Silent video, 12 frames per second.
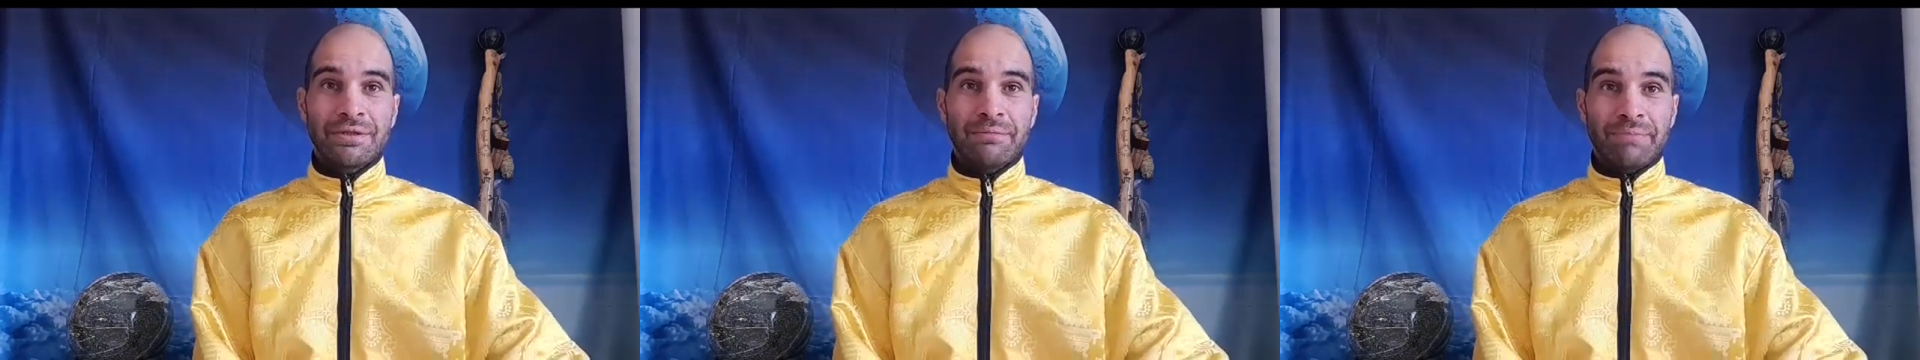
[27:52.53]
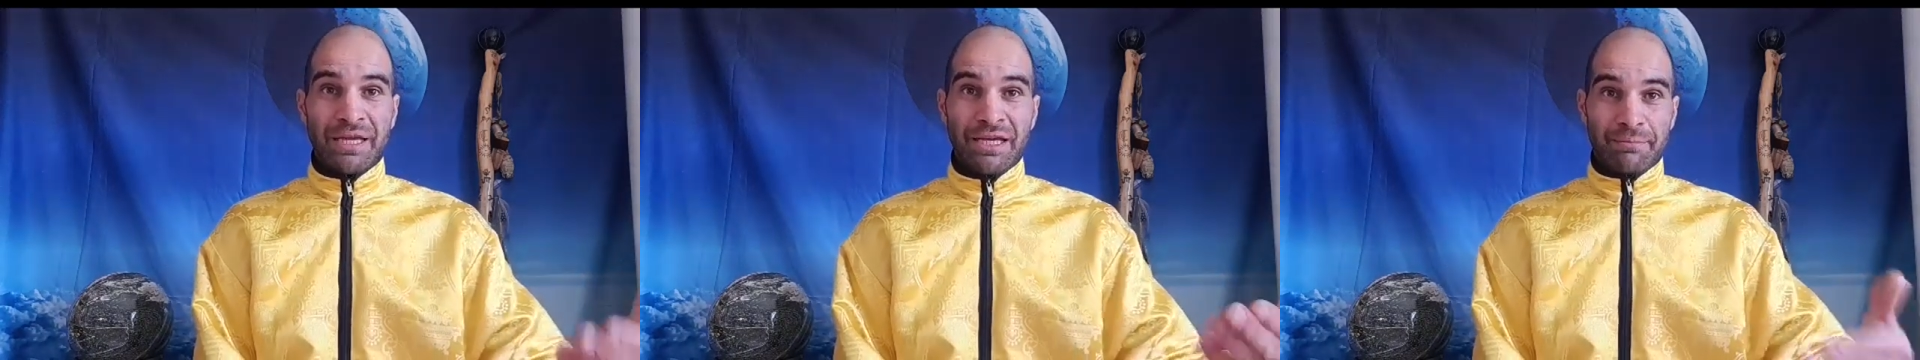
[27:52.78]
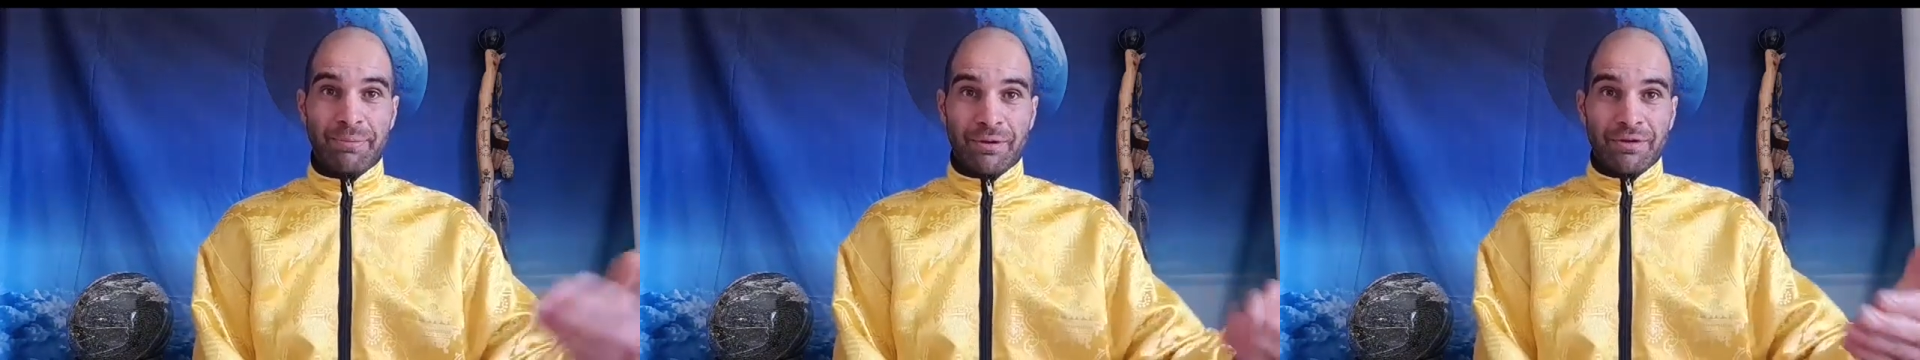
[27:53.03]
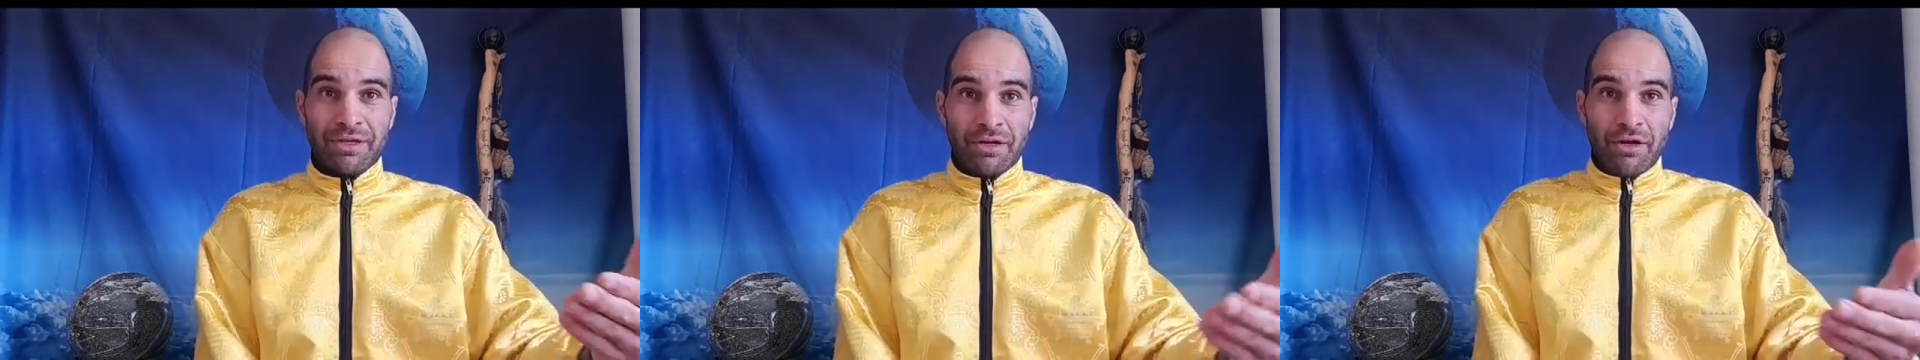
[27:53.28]
being a
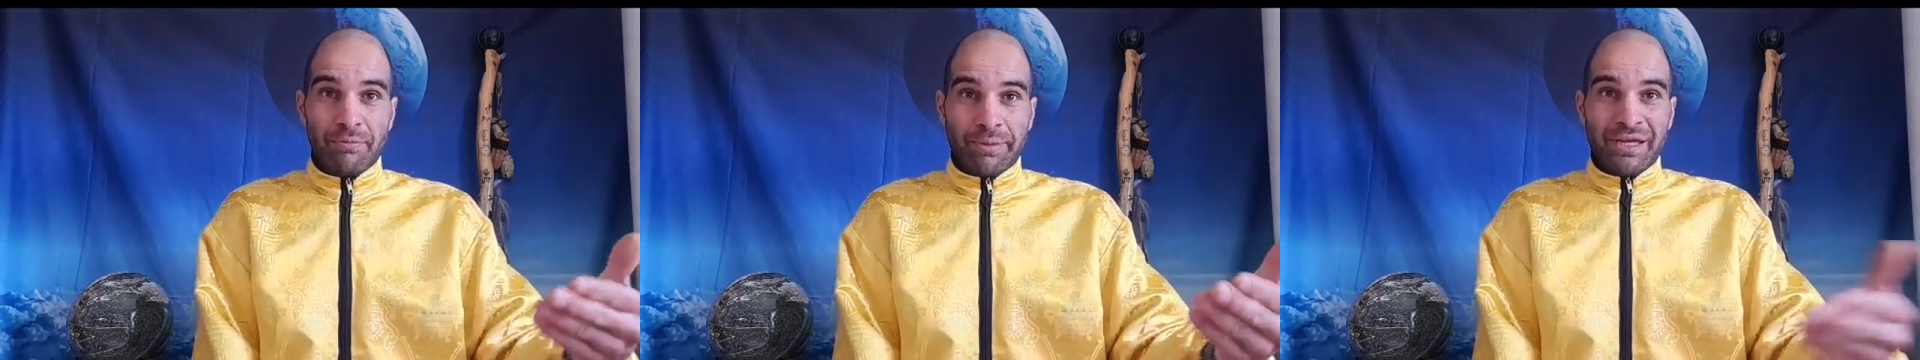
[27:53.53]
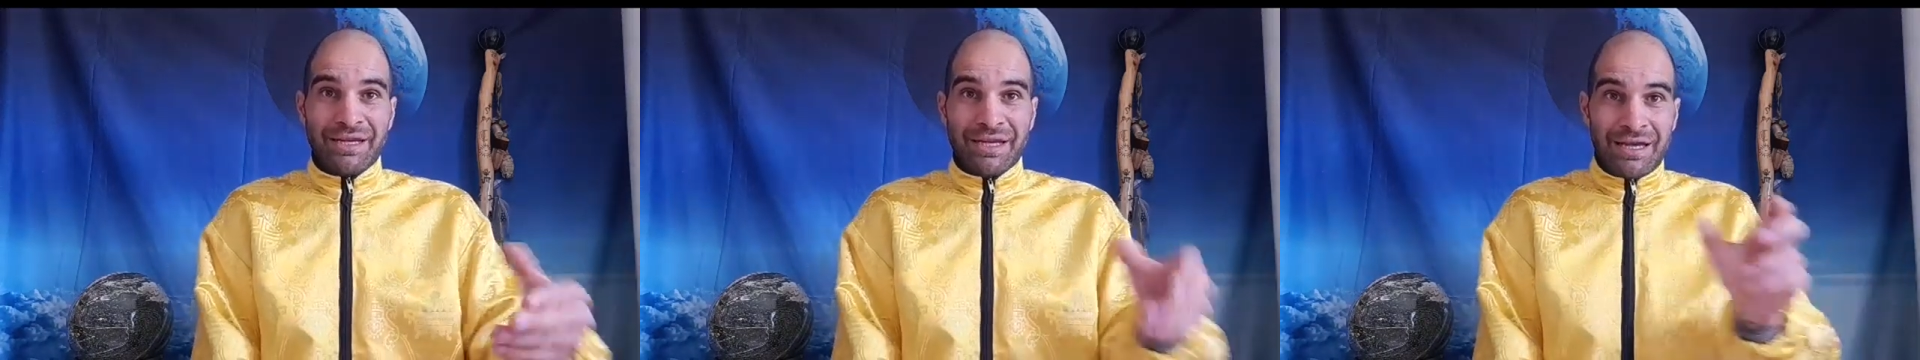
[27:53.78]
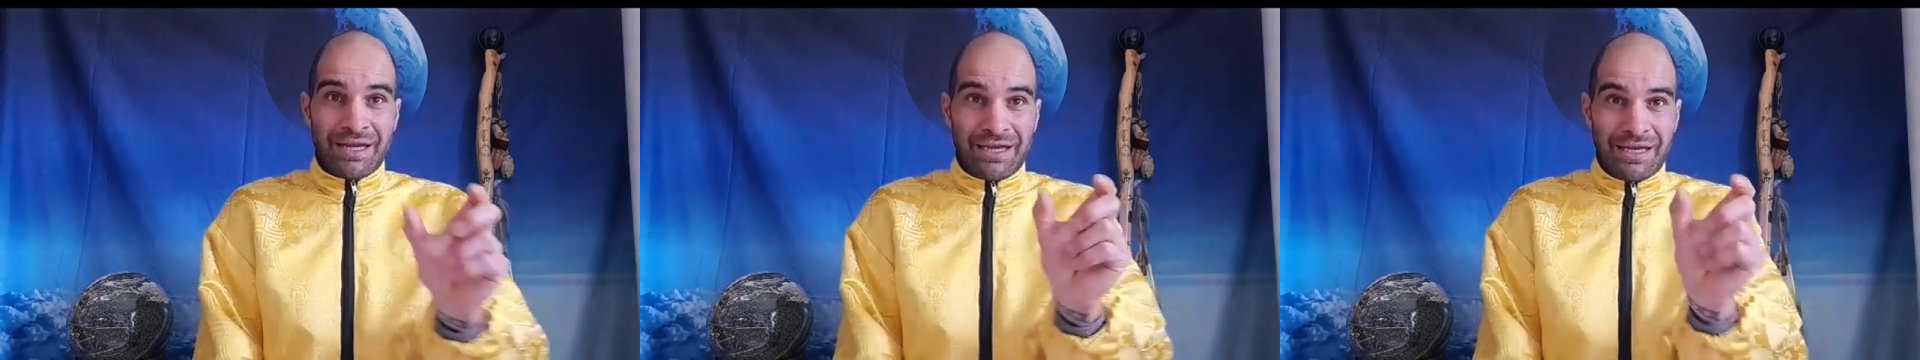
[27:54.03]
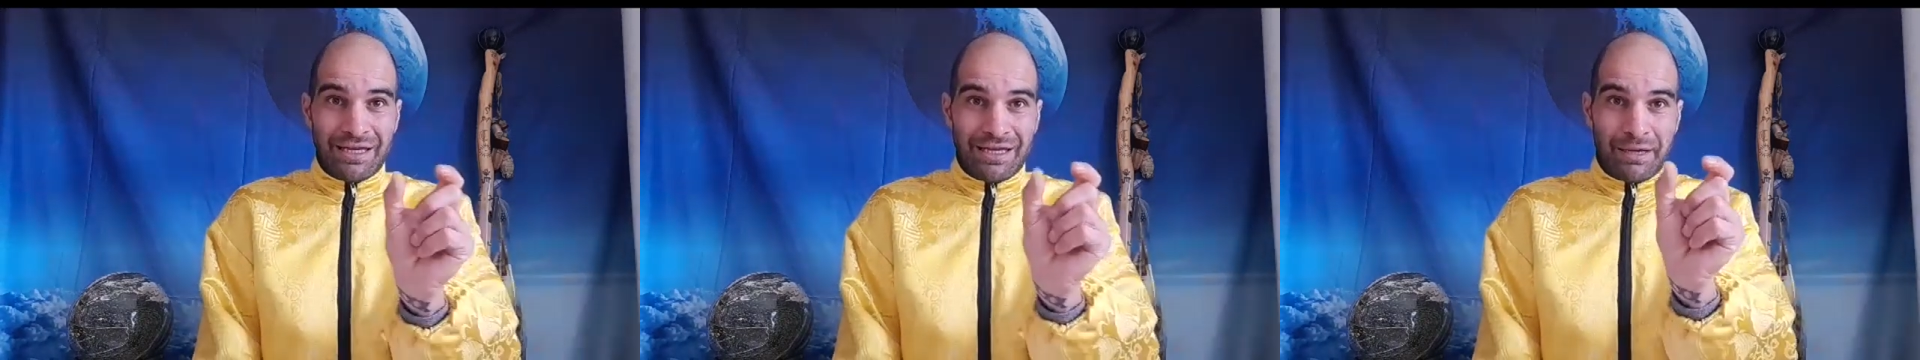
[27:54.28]

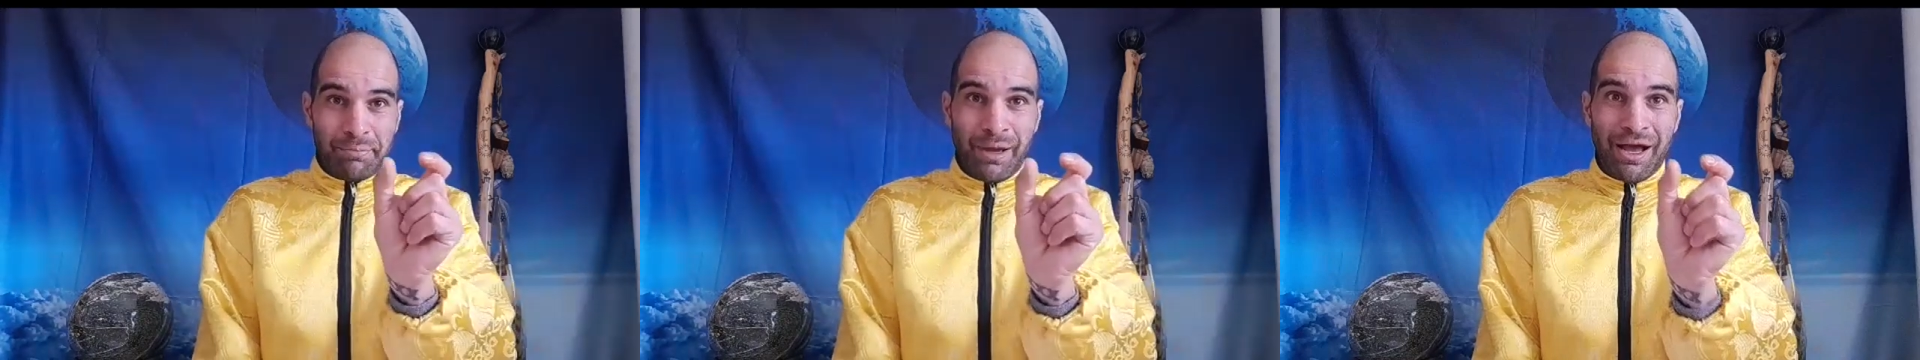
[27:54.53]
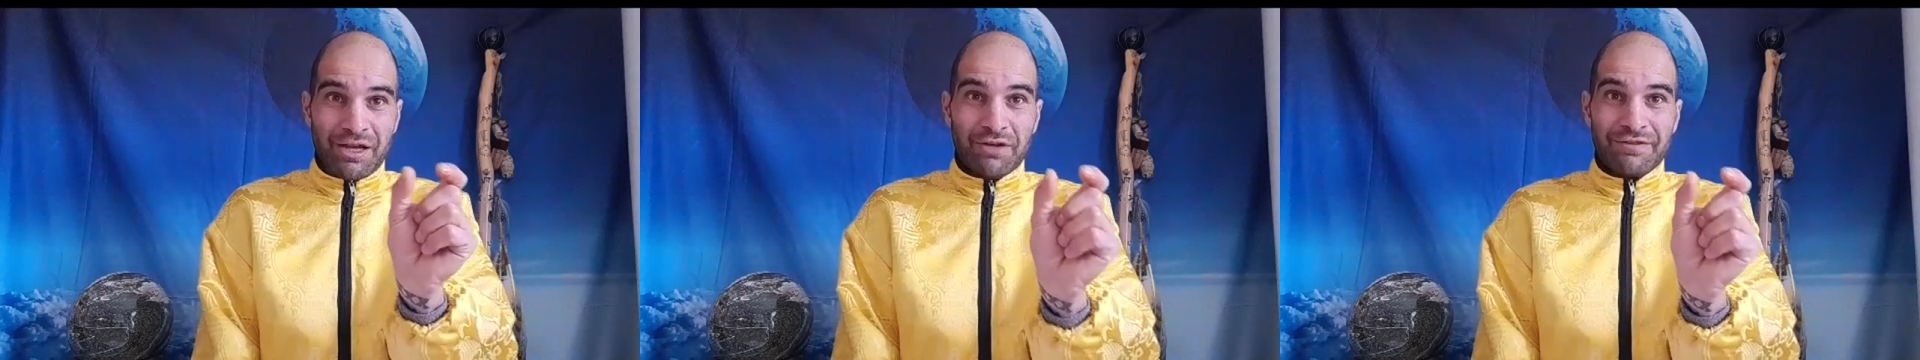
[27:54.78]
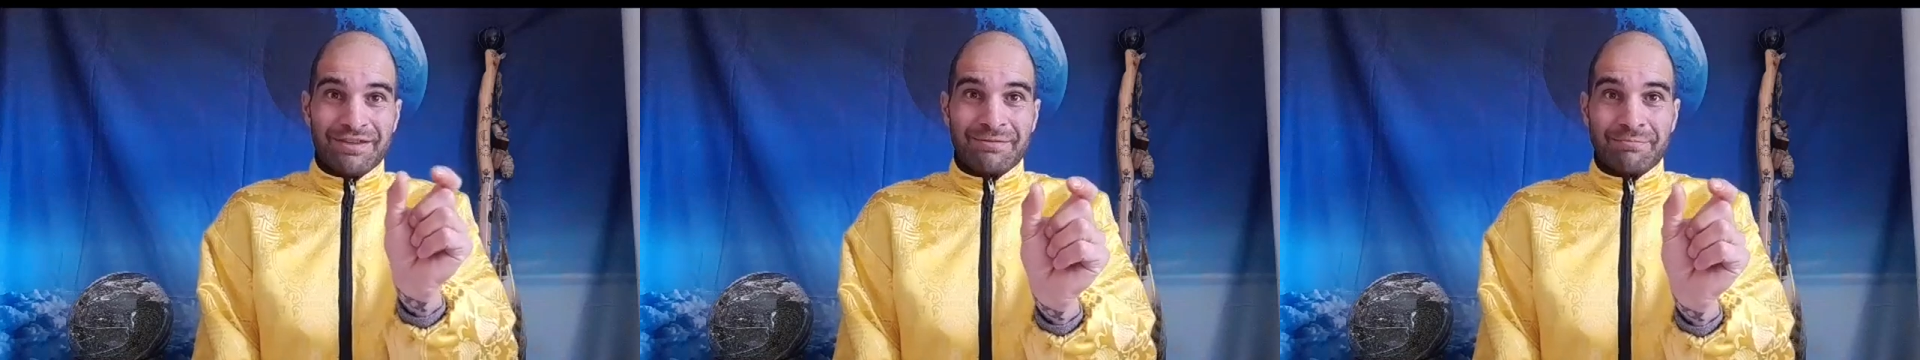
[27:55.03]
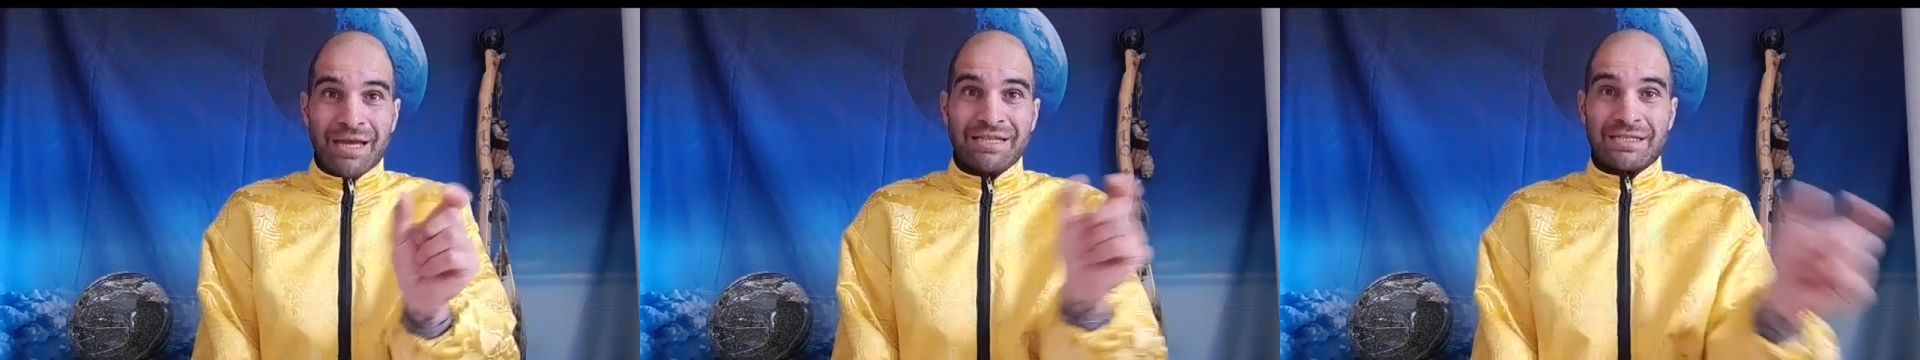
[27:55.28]
part of it that
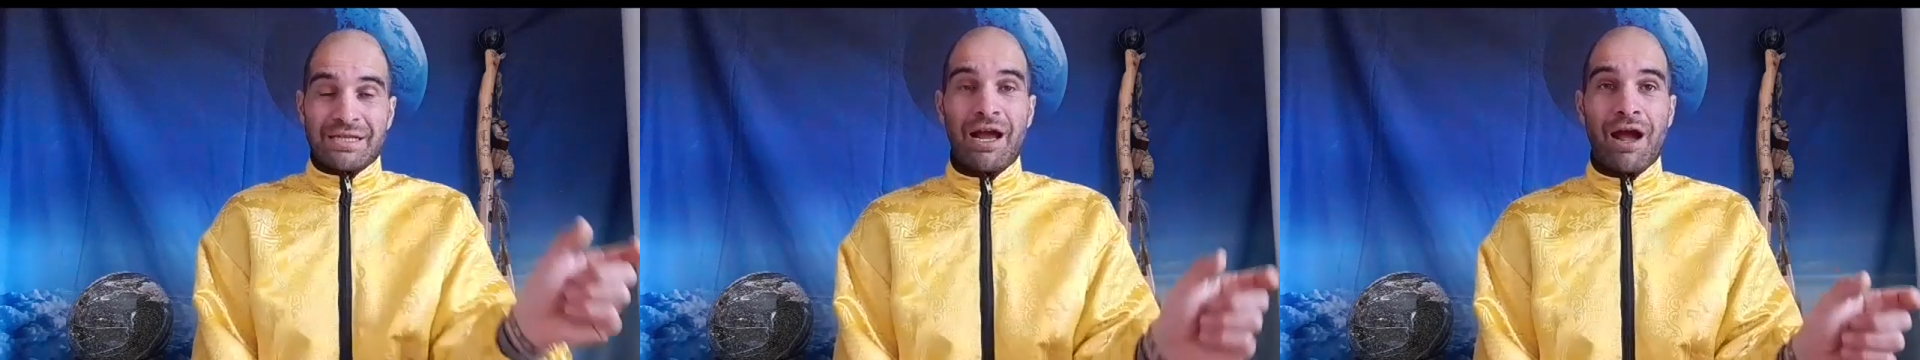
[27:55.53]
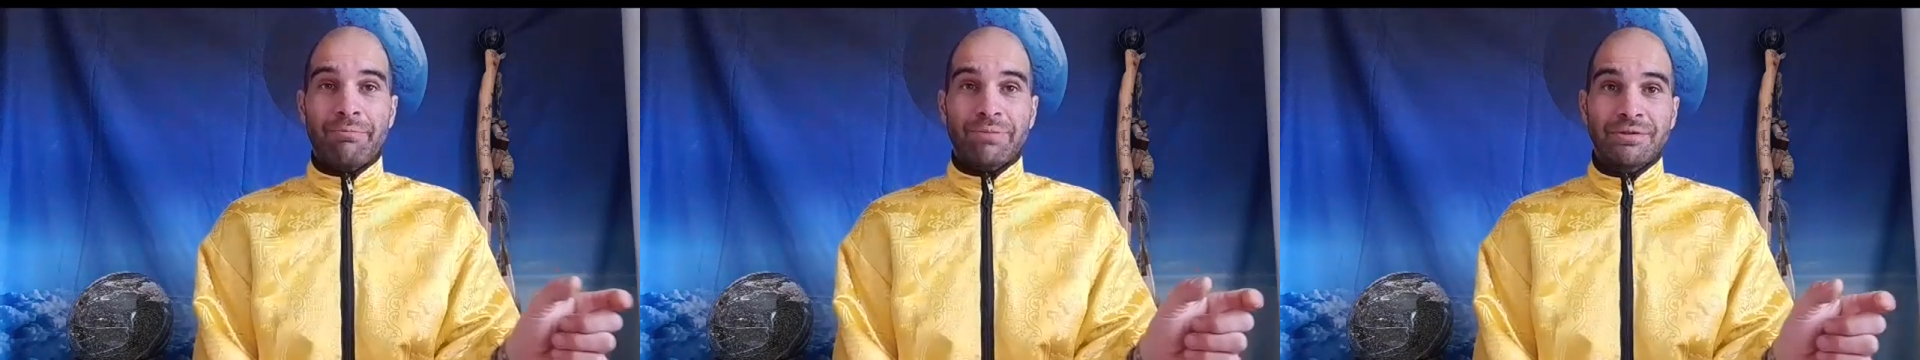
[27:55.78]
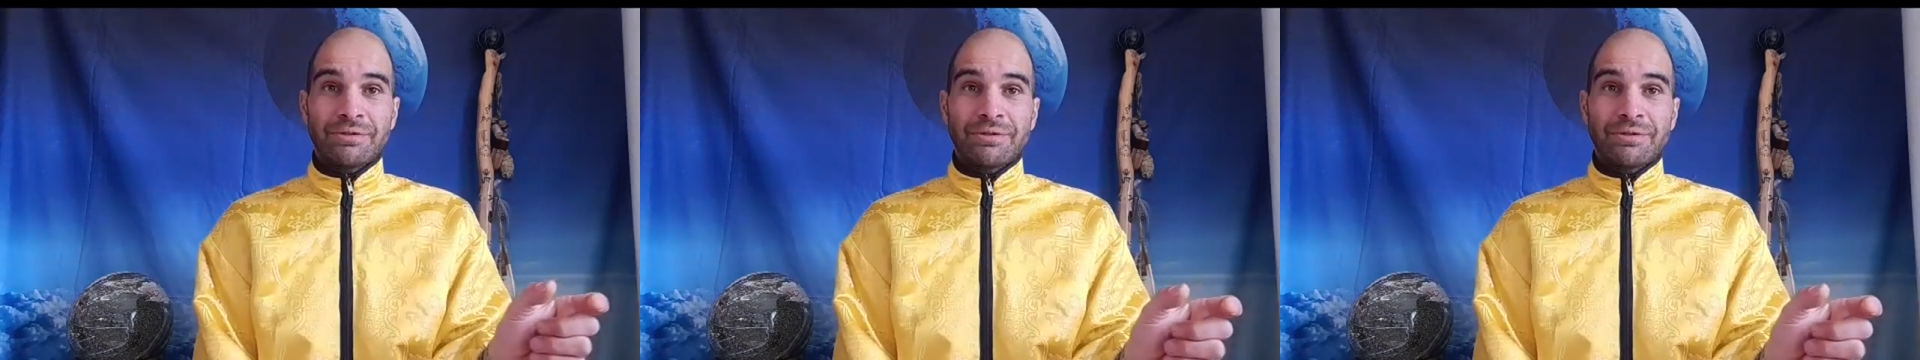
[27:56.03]
makes it up.